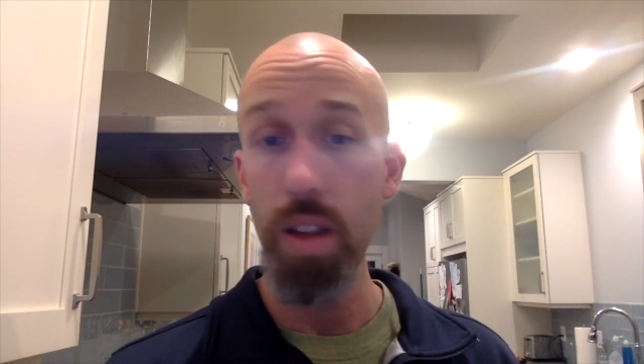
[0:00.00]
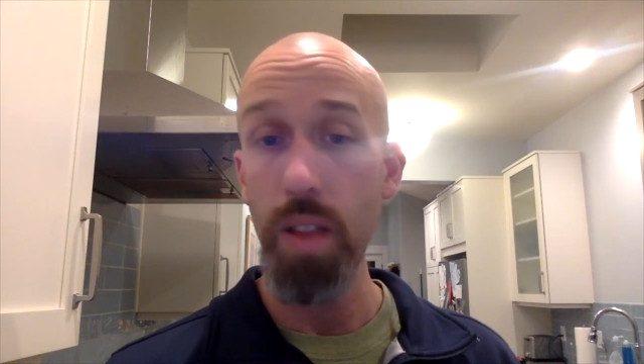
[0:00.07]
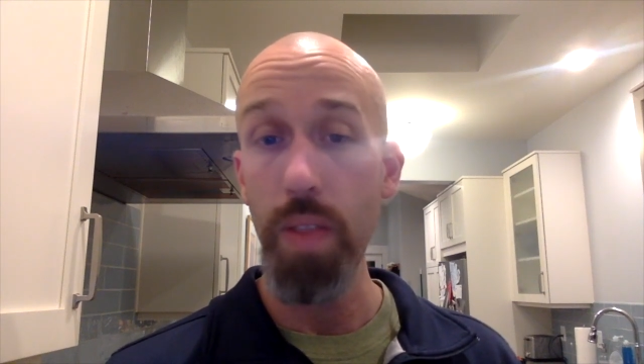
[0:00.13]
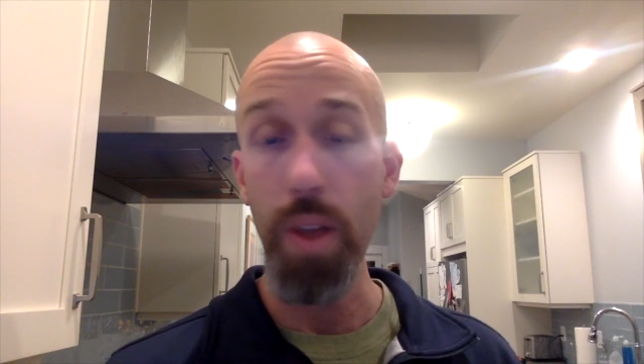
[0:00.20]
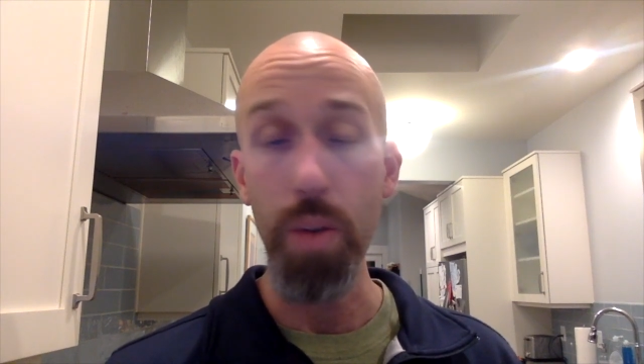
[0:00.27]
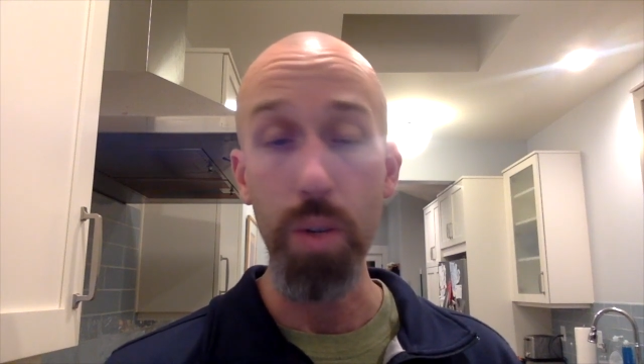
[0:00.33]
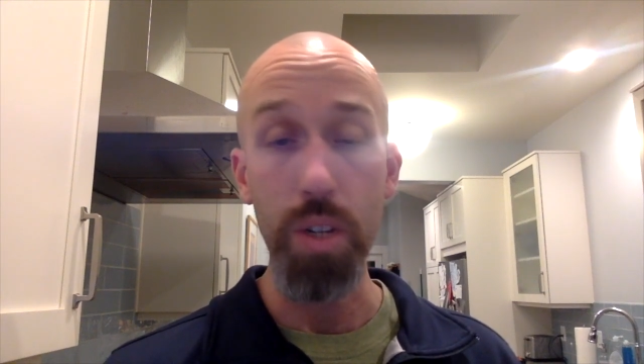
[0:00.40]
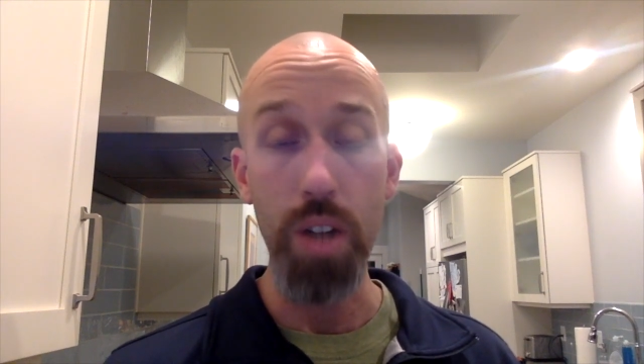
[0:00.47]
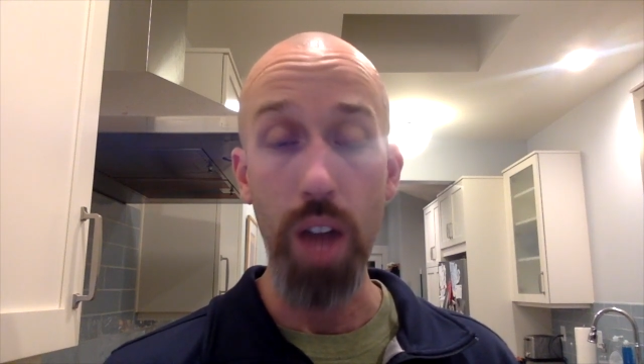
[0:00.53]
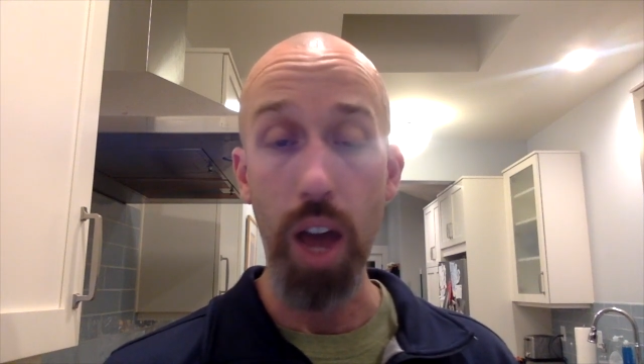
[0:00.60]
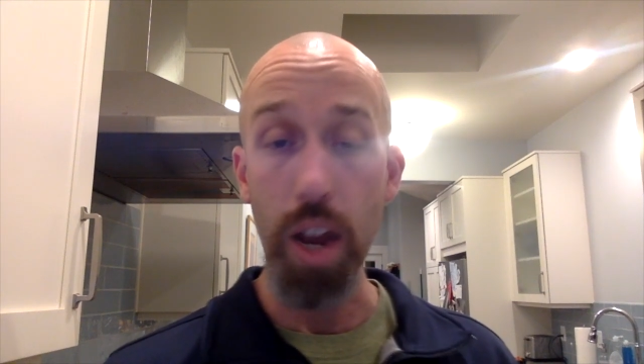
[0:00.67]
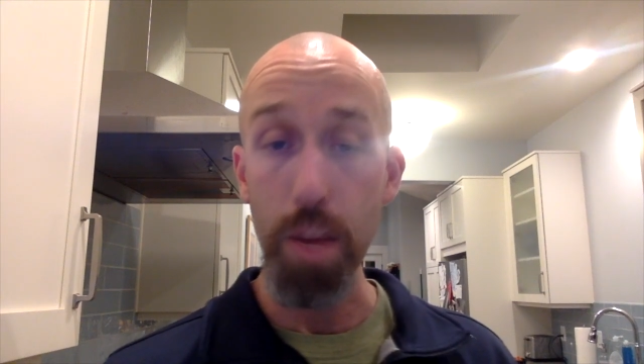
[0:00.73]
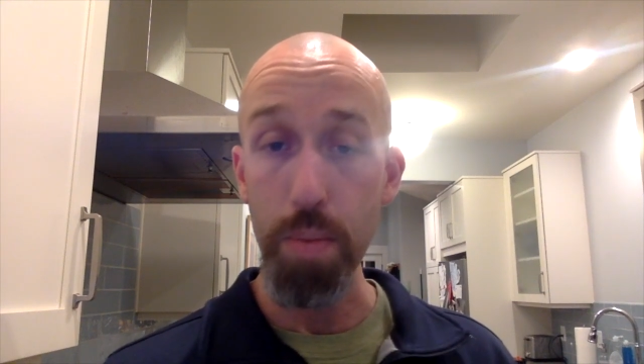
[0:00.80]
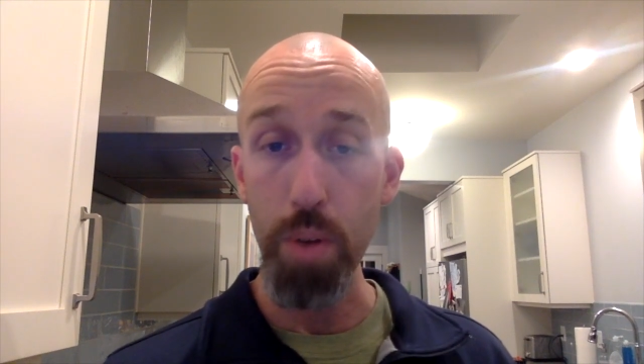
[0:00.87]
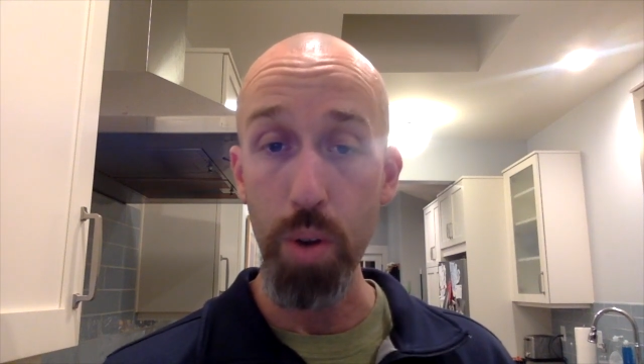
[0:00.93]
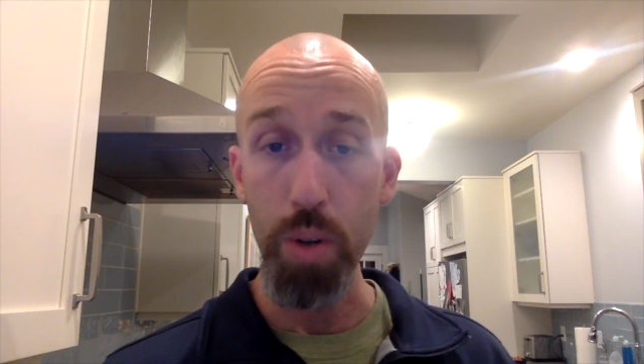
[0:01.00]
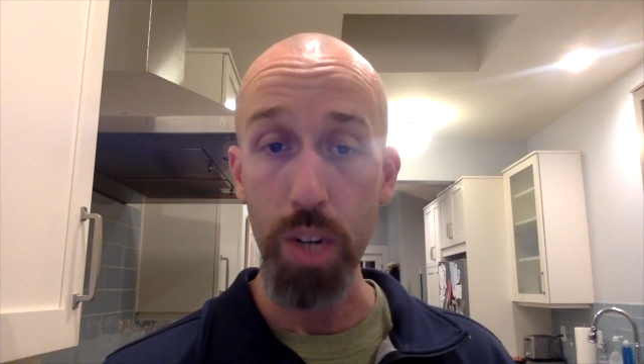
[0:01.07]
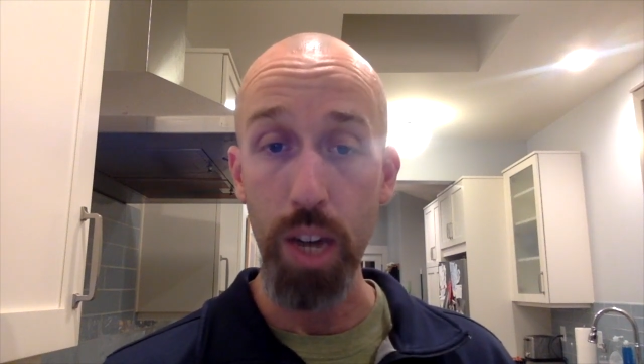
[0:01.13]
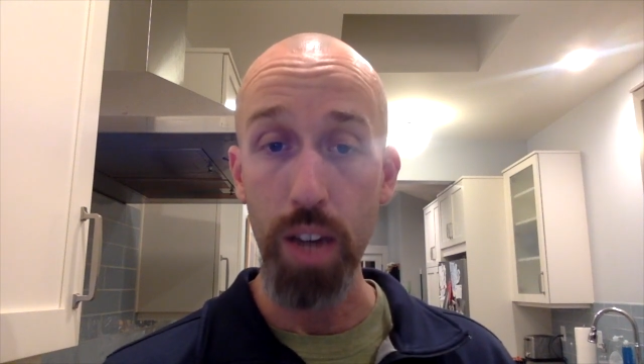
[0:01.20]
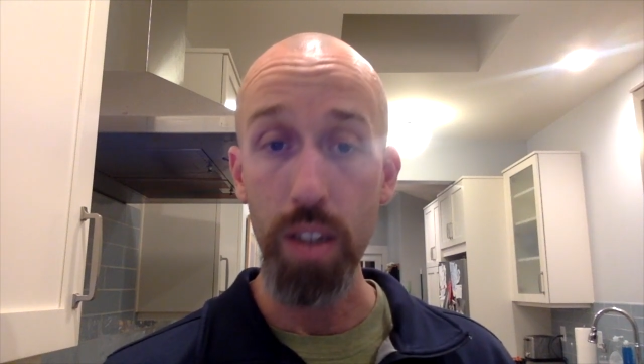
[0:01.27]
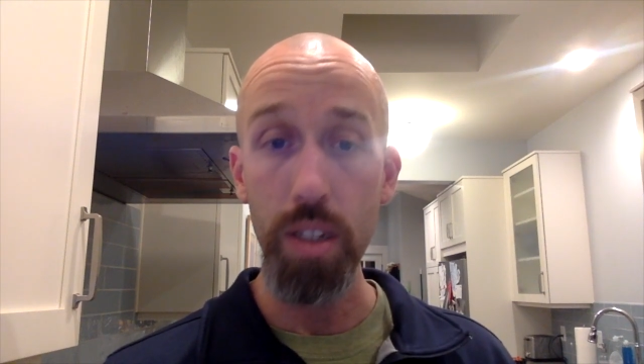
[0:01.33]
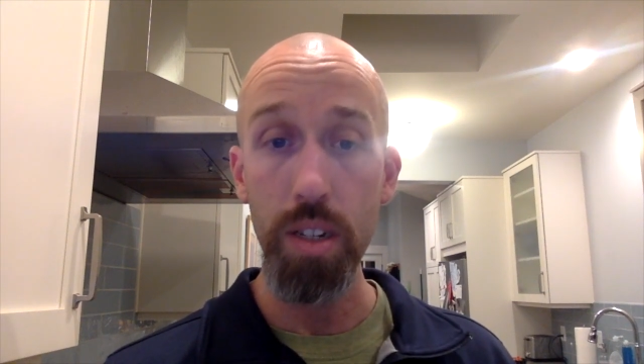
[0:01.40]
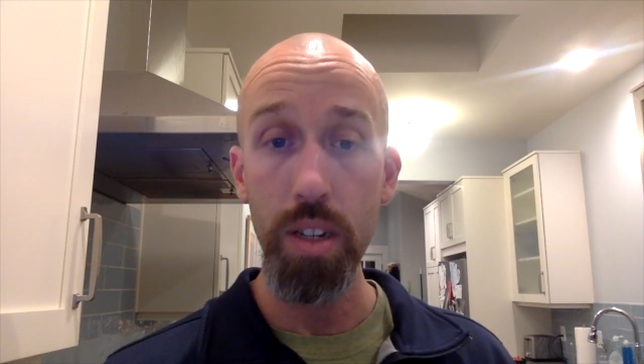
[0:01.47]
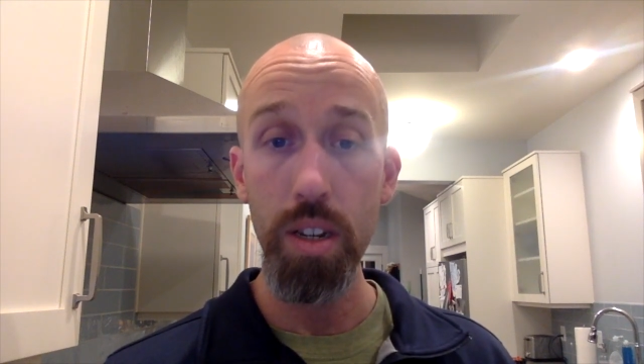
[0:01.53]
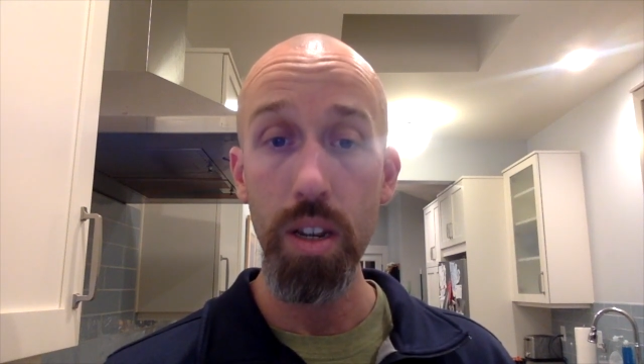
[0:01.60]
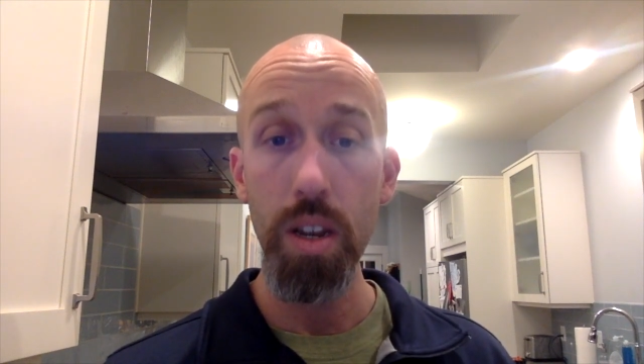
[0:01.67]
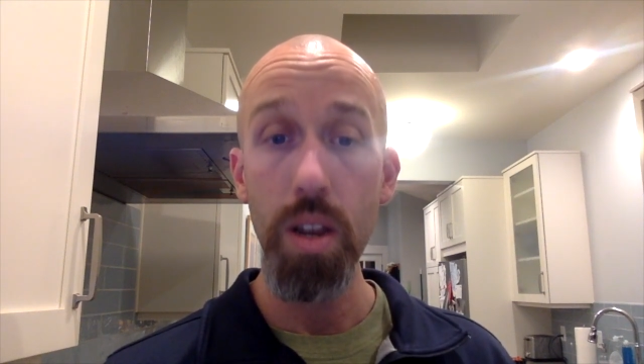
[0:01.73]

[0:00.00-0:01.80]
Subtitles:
That was not a protest.